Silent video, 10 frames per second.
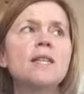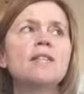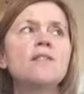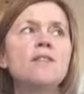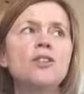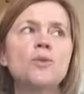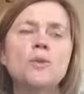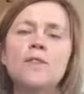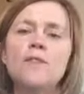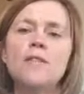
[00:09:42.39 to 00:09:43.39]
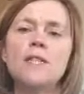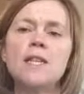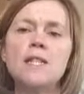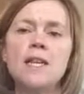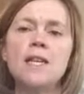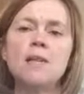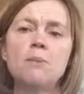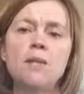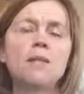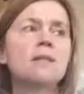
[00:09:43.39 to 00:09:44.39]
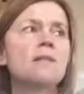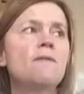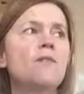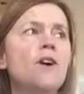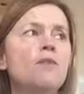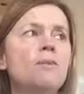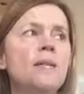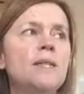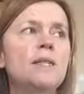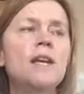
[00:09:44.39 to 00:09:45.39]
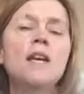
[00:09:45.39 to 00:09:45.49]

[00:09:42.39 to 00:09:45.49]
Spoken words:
individual to facilitate the person's involvement.